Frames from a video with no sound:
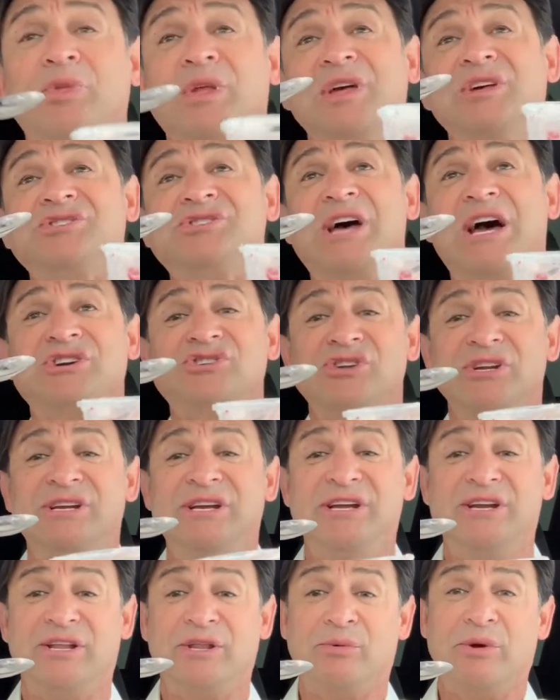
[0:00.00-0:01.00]
is to actually
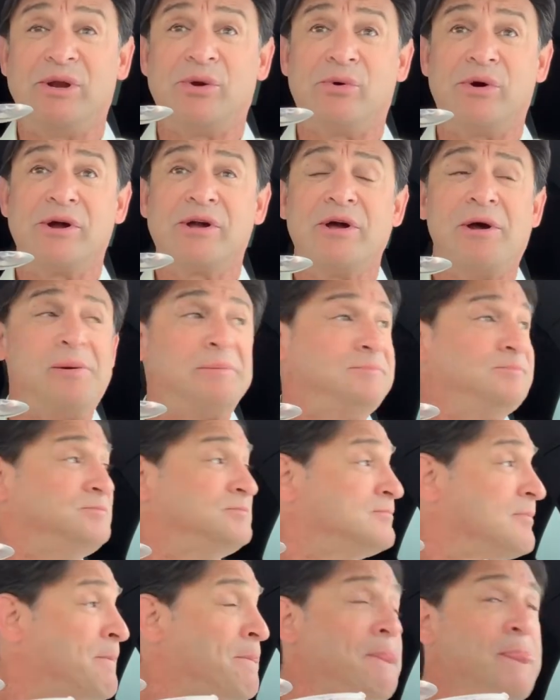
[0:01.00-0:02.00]
eat on the way to work
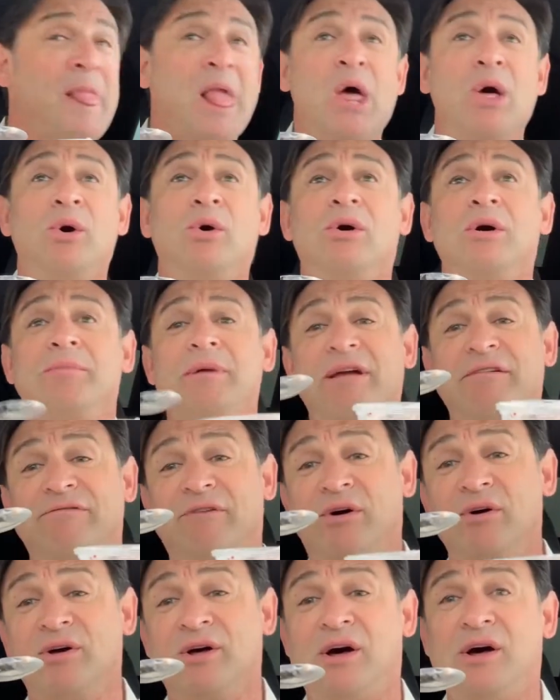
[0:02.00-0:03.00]
or make
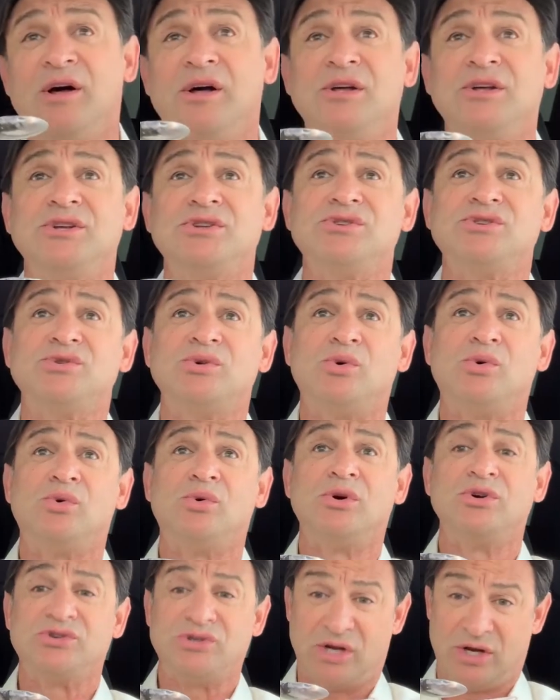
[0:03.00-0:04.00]
phone calls
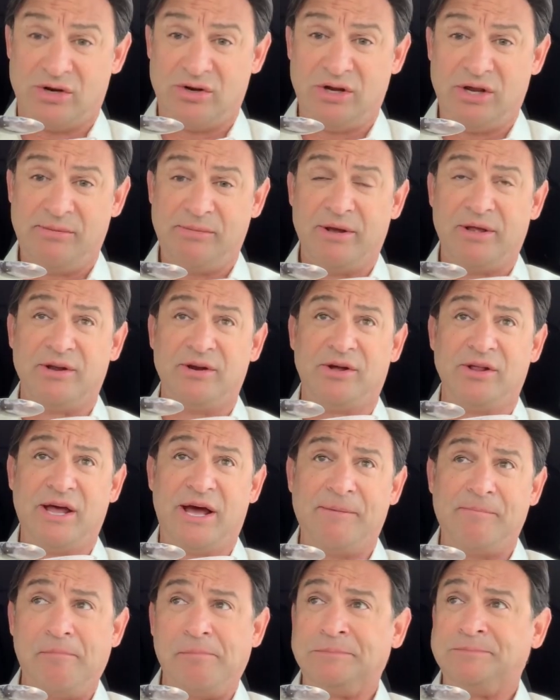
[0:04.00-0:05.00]
or check your email and all
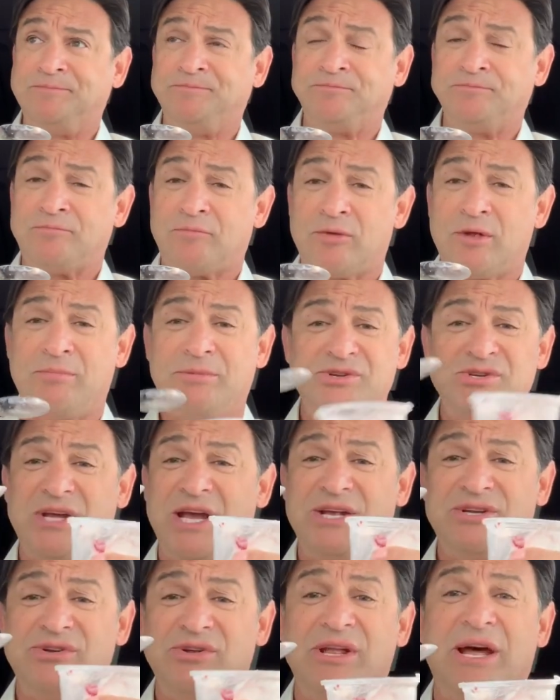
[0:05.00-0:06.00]
that. But you
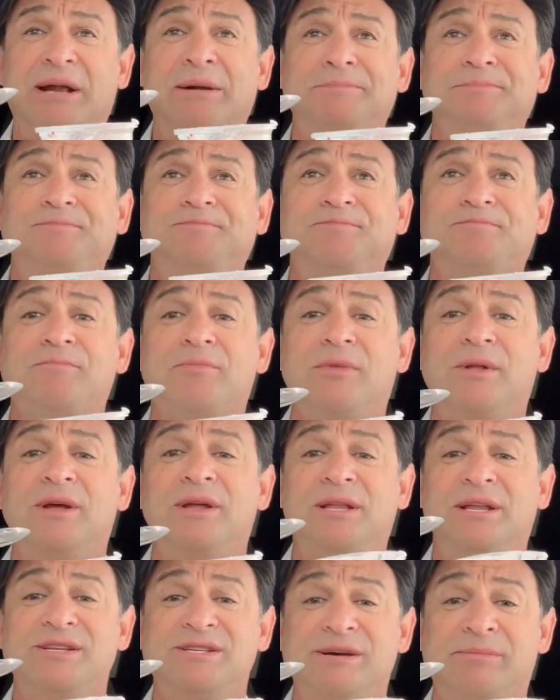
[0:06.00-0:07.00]
can't do that
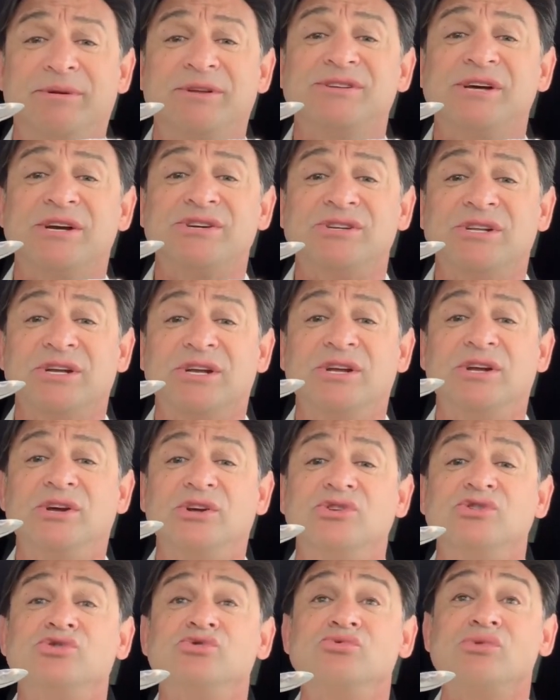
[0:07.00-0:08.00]
unless somebody's actually
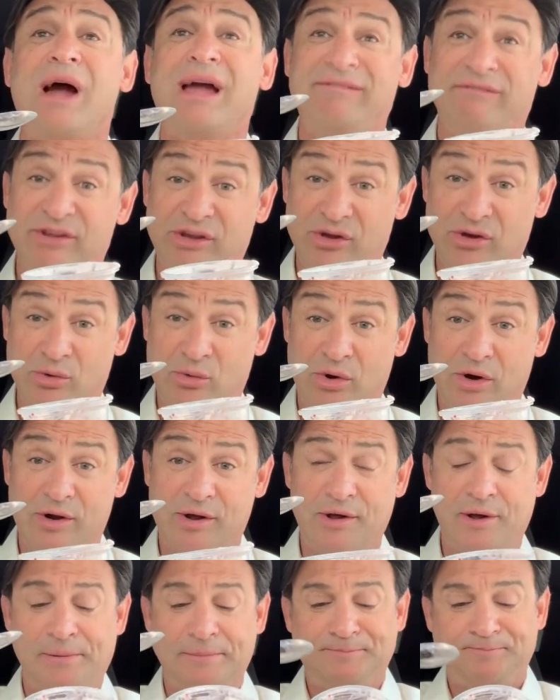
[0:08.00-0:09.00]
driving you to
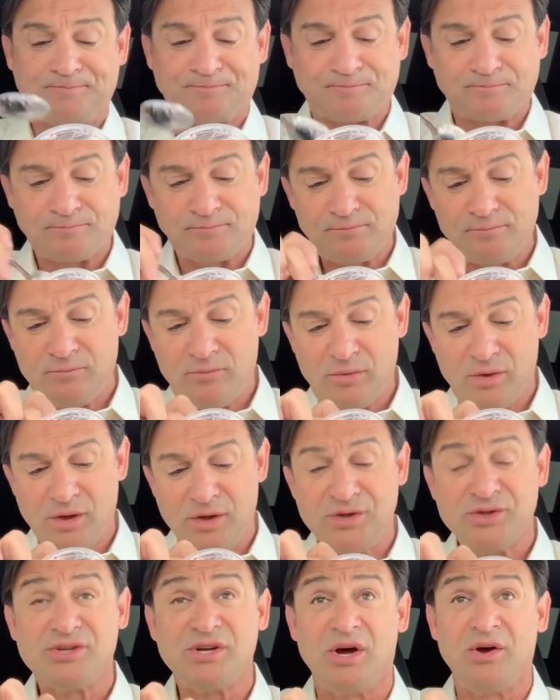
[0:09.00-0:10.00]
work.
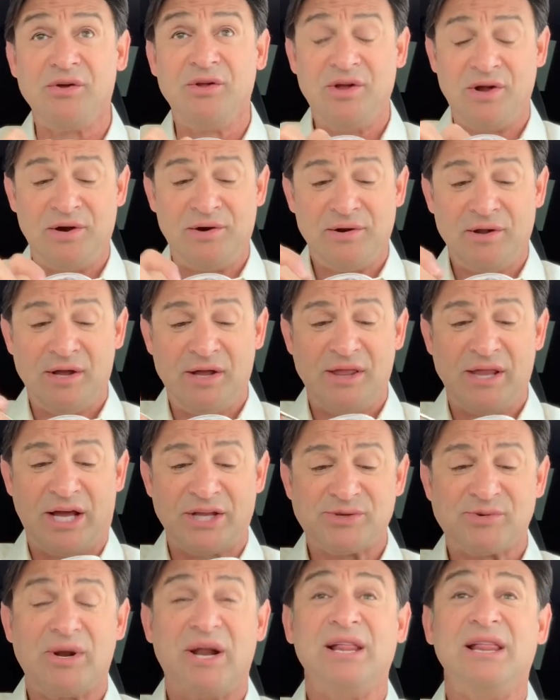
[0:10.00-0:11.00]
So
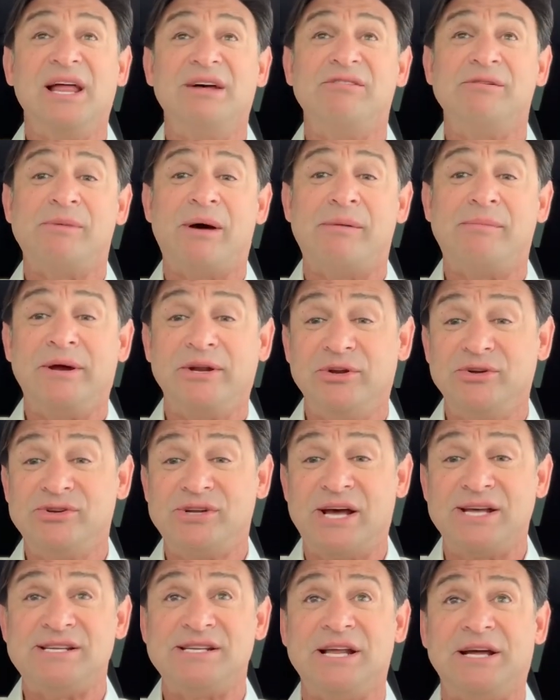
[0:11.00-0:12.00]
that's what I love about my new
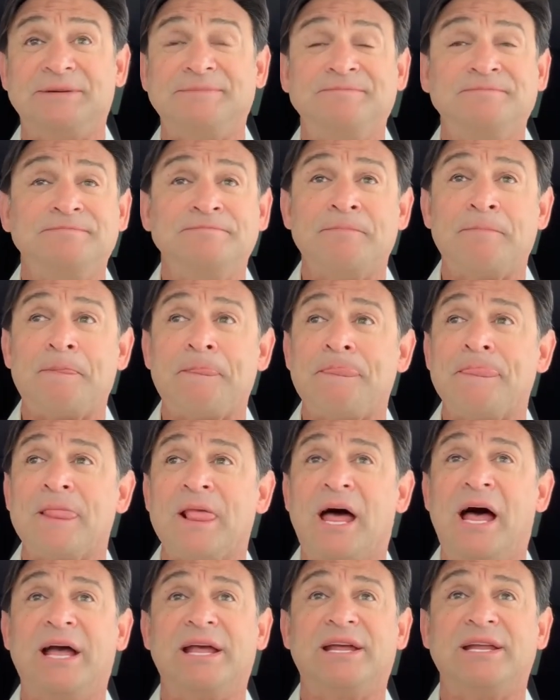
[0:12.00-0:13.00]
Tesla.
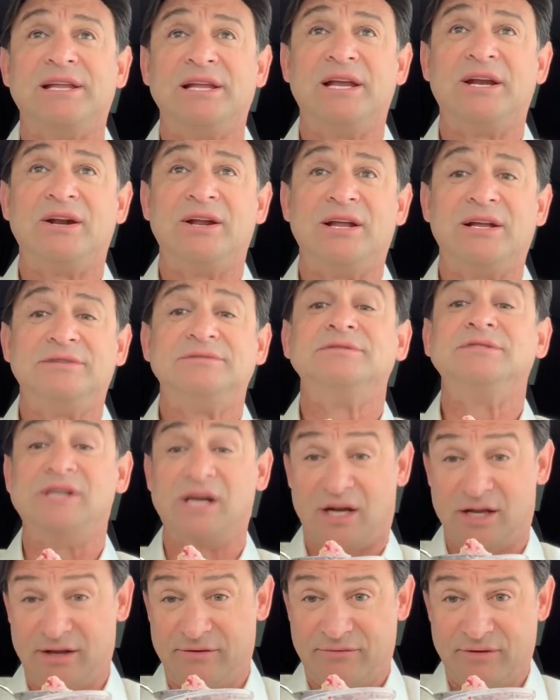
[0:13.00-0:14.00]
I can literally
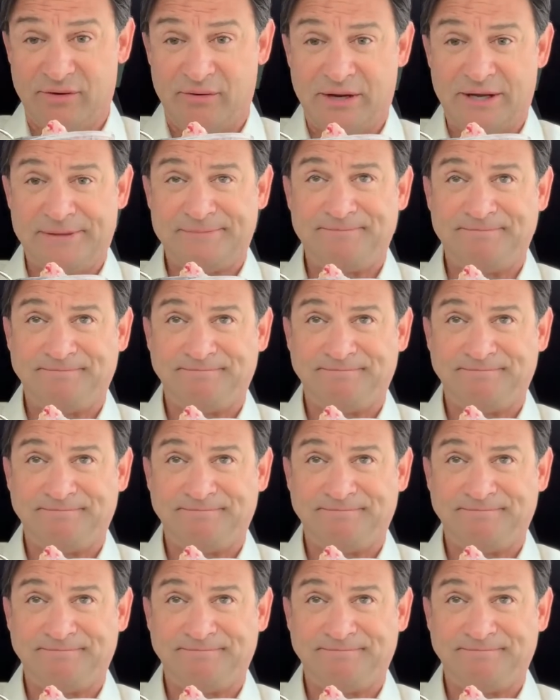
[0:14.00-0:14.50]
get on the freeway,